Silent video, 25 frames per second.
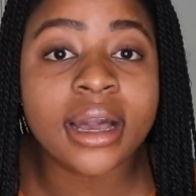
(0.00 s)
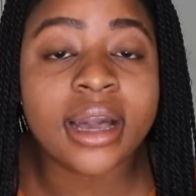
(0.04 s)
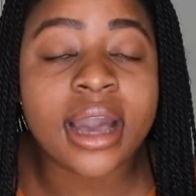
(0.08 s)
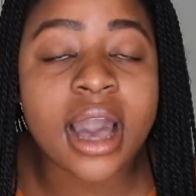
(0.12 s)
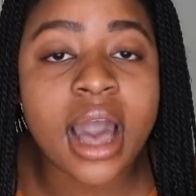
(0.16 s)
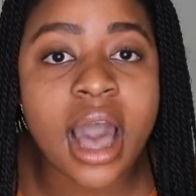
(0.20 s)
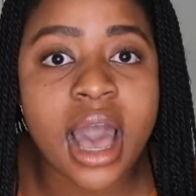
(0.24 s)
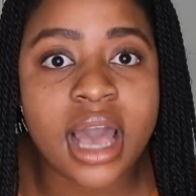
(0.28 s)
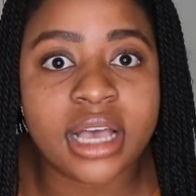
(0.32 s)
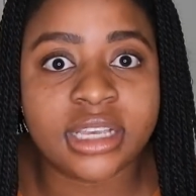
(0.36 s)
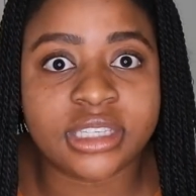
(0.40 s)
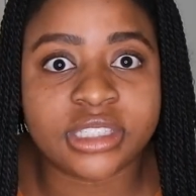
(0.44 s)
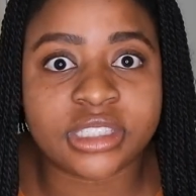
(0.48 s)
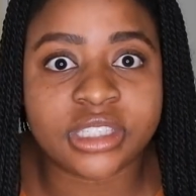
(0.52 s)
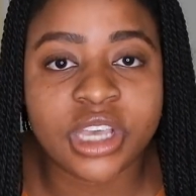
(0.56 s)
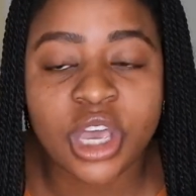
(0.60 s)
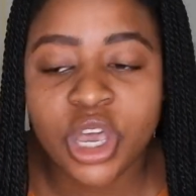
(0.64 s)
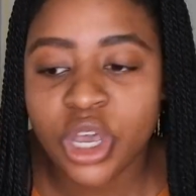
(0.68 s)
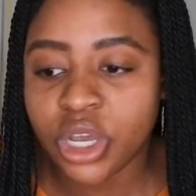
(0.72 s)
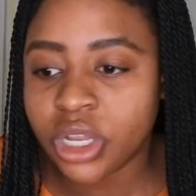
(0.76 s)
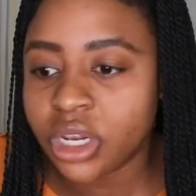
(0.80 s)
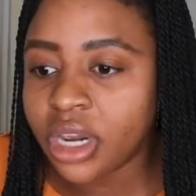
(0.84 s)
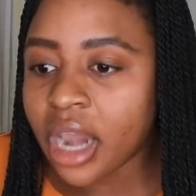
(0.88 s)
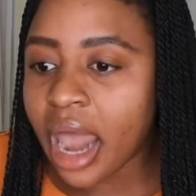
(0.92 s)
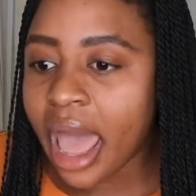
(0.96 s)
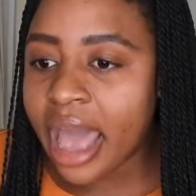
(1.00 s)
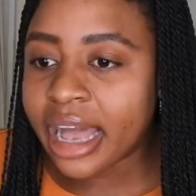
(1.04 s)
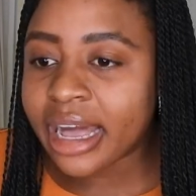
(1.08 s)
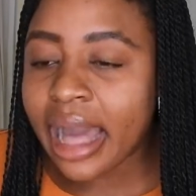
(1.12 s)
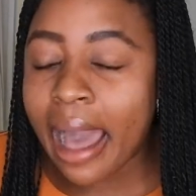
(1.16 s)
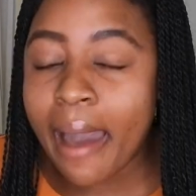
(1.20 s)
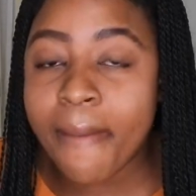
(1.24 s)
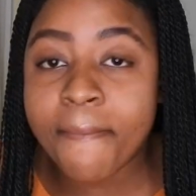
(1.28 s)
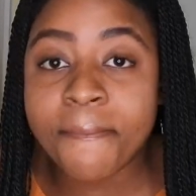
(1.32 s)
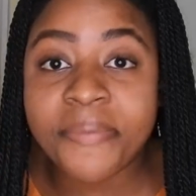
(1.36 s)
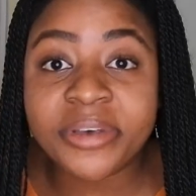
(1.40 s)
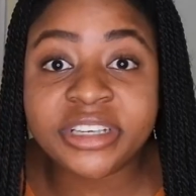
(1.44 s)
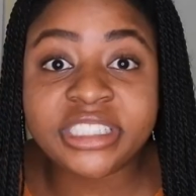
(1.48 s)
Guys, like
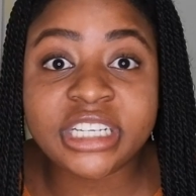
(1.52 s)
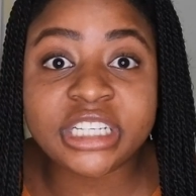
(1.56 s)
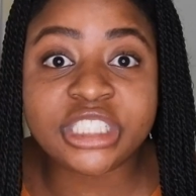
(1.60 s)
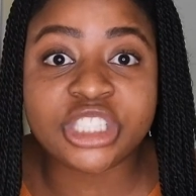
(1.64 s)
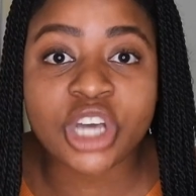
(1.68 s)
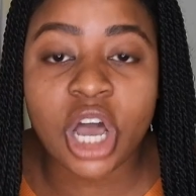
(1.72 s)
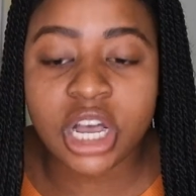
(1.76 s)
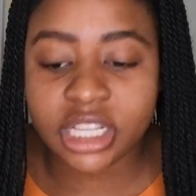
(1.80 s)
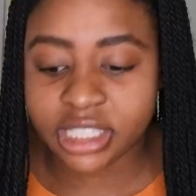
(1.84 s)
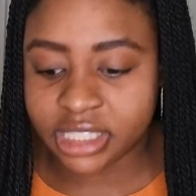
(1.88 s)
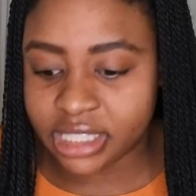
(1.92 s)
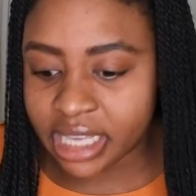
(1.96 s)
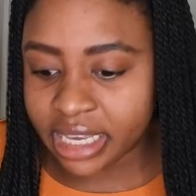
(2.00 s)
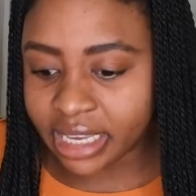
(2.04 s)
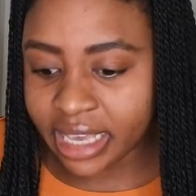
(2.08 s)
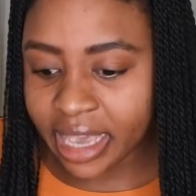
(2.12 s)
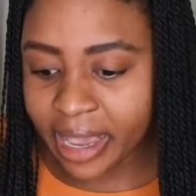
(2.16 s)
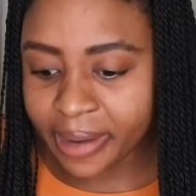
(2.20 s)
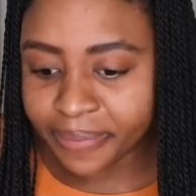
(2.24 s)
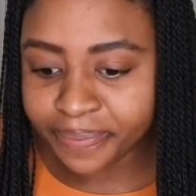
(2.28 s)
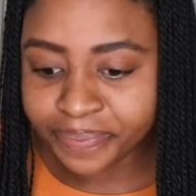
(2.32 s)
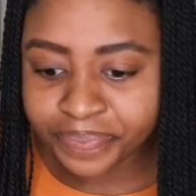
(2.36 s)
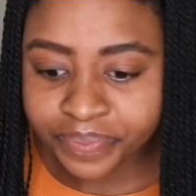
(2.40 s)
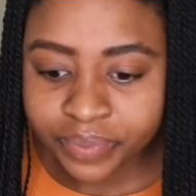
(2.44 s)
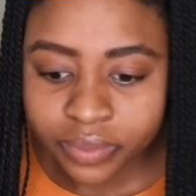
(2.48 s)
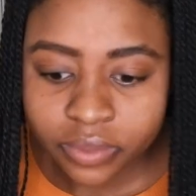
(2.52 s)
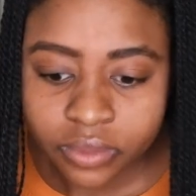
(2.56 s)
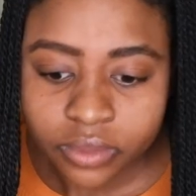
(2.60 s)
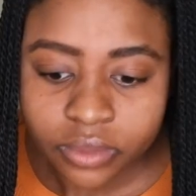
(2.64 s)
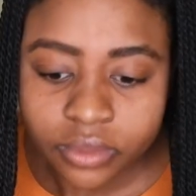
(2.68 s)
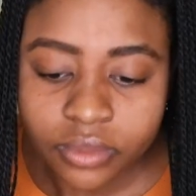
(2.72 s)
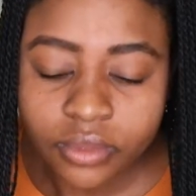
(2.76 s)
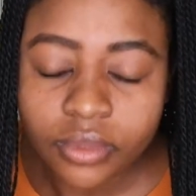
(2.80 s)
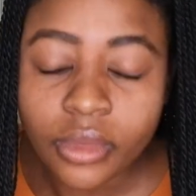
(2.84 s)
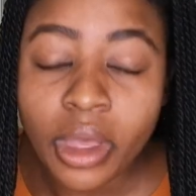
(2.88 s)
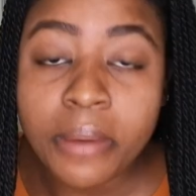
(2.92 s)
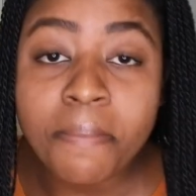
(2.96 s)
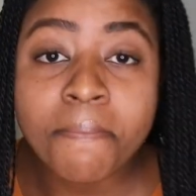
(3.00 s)
I'm busy dancing, yeah?
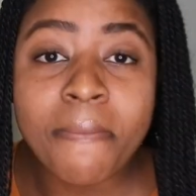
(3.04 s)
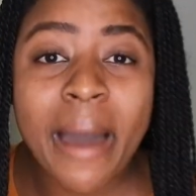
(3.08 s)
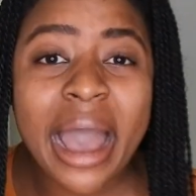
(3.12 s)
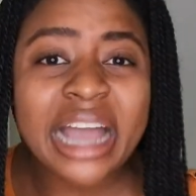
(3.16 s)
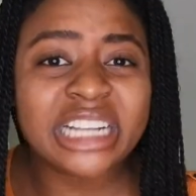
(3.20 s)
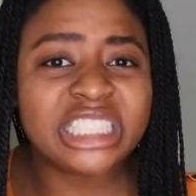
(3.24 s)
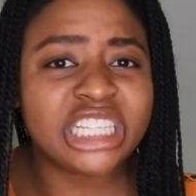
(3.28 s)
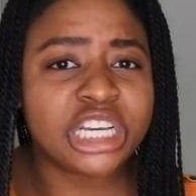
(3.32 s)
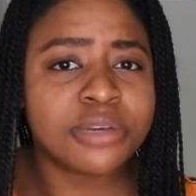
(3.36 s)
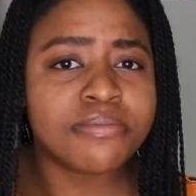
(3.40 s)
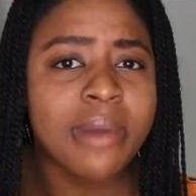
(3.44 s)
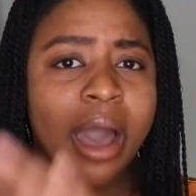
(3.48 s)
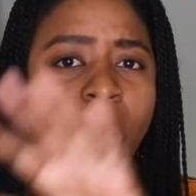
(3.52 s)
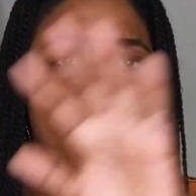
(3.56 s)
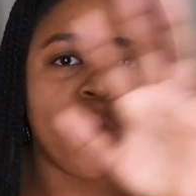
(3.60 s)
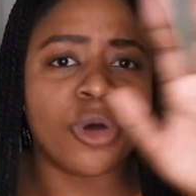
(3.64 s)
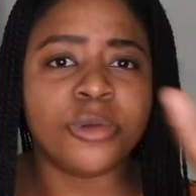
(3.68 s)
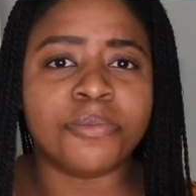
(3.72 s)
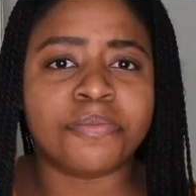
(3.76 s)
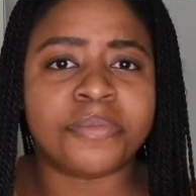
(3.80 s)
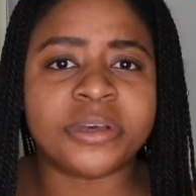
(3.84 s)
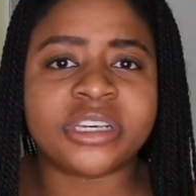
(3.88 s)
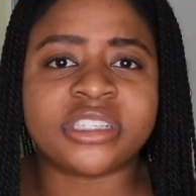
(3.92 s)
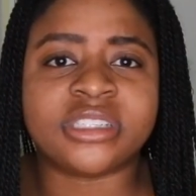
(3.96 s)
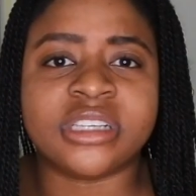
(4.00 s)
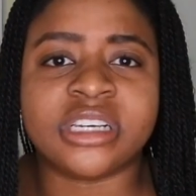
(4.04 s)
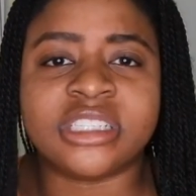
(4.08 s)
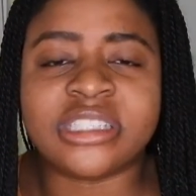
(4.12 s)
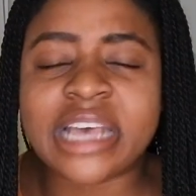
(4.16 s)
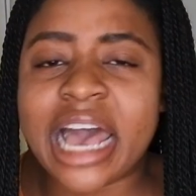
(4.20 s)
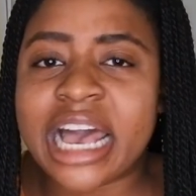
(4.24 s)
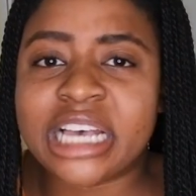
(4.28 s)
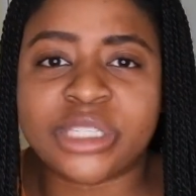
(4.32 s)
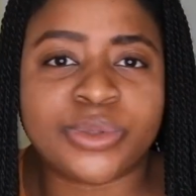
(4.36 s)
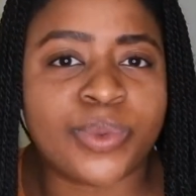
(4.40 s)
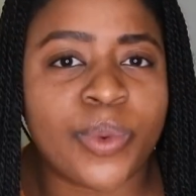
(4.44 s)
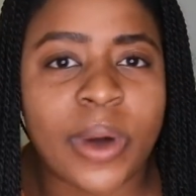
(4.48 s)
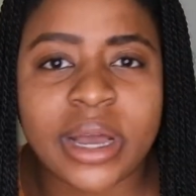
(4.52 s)
Minding my own business
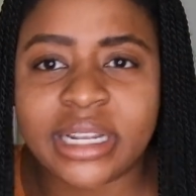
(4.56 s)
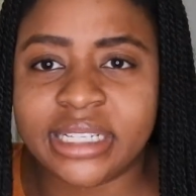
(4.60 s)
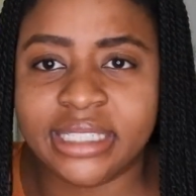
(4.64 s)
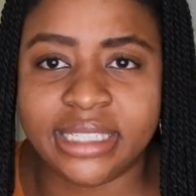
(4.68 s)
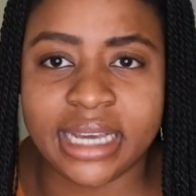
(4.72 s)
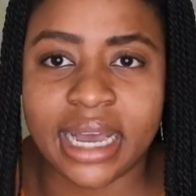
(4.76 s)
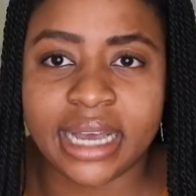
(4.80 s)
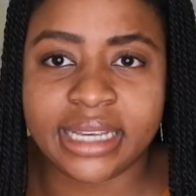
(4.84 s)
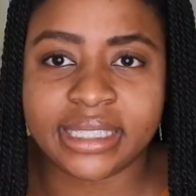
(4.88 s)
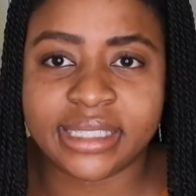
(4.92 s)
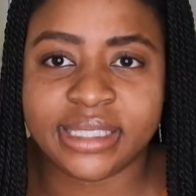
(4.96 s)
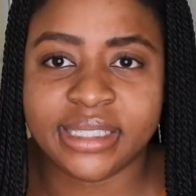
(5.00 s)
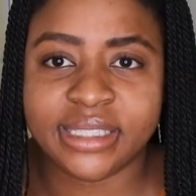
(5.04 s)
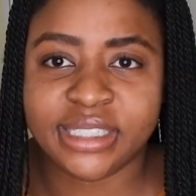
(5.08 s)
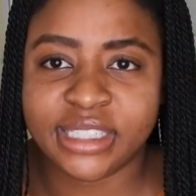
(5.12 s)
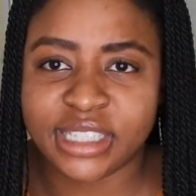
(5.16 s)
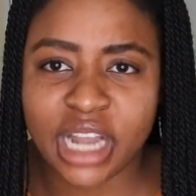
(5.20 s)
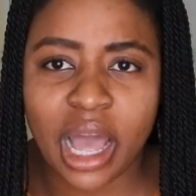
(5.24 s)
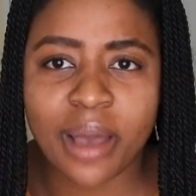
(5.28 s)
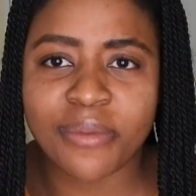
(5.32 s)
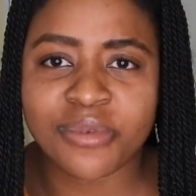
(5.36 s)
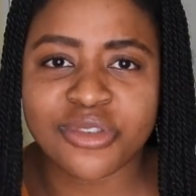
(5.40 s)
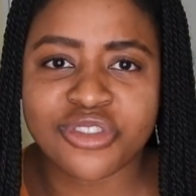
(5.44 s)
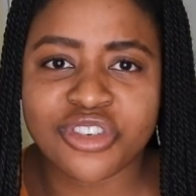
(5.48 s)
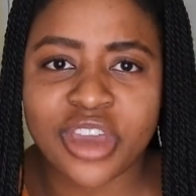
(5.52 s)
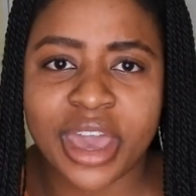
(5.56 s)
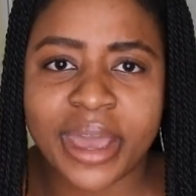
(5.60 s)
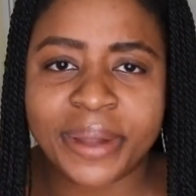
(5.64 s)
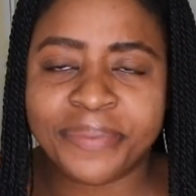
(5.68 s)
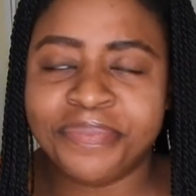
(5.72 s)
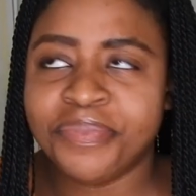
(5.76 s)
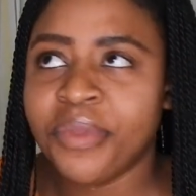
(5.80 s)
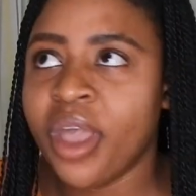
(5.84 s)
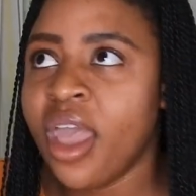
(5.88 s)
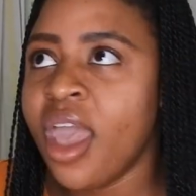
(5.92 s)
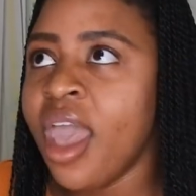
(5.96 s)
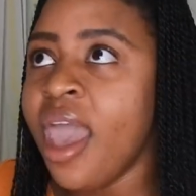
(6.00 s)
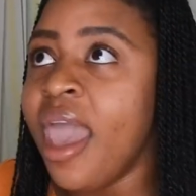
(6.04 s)
as one does. No, I'm ashamed.